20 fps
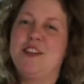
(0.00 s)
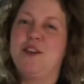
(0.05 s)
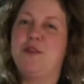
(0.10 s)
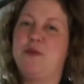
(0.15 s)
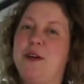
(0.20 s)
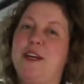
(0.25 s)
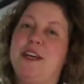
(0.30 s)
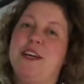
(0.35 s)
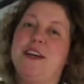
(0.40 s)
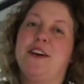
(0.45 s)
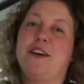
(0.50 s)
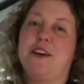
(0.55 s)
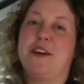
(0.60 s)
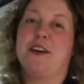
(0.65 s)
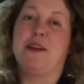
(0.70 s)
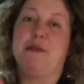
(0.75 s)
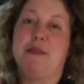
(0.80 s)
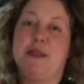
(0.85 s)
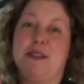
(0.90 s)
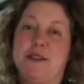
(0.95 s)
we are
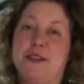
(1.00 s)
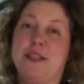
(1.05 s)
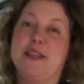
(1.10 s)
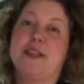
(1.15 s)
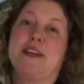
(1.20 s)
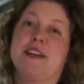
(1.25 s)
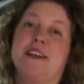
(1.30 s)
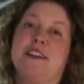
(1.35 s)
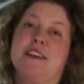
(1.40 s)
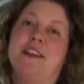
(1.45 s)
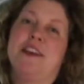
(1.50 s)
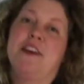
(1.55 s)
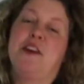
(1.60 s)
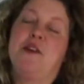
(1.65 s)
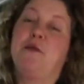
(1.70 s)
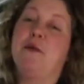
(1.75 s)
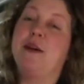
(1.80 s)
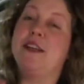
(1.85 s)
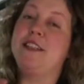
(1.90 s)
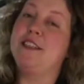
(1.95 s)
gonna be doing good.
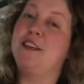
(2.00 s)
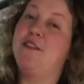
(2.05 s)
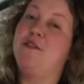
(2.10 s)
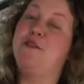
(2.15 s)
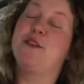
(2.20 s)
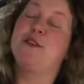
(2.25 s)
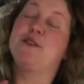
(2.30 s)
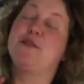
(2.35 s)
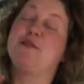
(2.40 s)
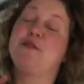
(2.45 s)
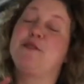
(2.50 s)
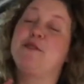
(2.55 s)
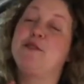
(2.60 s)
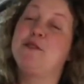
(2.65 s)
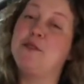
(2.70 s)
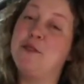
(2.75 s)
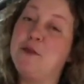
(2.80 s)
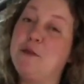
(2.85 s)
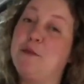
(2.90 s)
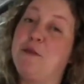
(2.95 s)
We did feel
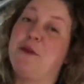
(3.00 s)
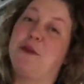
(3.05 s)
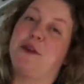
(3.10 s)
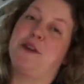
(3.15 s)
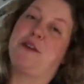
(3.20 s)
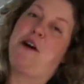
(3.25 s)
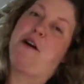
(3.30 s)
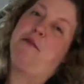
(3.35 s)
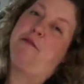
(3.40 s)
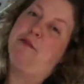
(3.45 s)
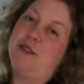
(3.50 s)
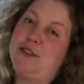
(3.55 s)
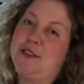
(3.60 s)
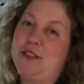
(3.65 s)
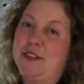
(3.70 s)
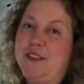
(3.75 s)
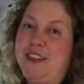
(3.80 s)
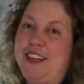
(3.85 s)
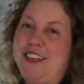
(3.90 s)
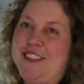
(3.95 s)
super accomplished
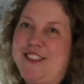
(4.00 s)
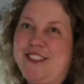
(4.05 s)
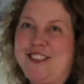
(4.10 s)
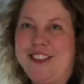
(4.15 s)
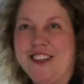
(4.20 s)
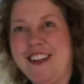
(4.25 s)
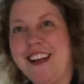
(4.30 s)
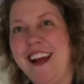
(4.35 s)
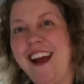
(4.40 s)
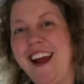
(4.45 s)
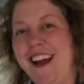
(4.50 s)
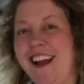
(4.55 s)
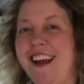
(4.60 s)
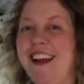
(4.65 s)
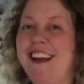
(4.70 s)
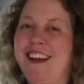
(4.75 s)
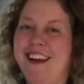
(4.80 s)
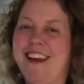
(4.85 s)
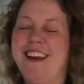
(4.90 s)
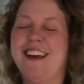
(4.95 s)
though
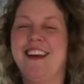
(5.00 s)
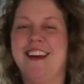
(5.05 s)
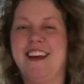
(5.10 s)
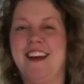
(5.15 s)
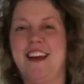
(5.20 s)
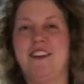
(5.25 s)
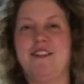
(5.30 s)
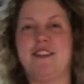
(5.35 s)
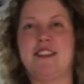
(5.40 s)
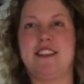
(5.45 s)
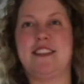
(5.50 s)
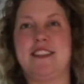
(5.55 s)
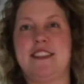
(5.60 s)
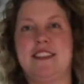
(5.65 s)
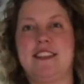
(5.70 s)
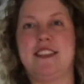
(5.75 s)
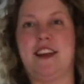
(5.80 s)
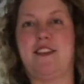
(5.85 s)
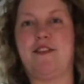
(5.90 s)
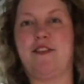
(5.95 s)
yesterday. It was
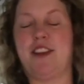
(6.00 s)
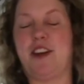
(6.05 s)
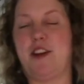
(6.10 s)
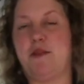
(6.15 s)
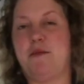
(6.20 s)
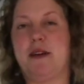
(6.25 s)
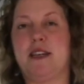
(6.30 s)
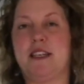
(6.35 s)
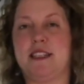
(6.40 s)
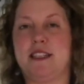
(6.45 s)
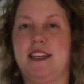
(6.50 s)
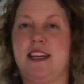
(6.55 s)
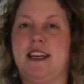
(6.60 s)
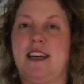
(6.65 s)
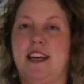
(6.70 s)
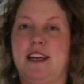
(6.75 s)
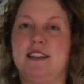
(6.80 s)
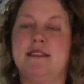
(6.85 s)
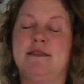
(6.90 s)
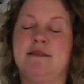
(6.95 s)
definitely our biggest day
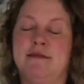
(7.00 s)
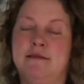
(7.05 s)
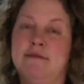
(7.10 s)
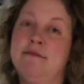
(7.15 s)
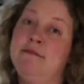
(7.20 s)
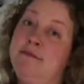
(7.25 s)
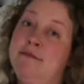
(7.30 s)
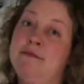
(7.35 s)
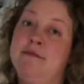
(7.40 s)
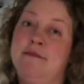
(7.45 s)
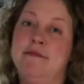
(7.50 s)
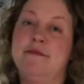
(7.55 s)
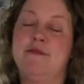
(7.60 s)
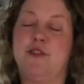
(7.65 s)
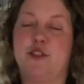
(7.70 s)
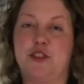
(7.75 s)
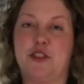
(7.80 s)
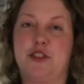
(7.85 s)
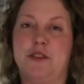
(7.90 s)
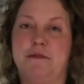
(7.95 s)
yet,
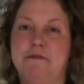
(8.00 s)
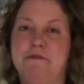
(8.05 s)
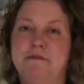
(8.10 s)
for sure.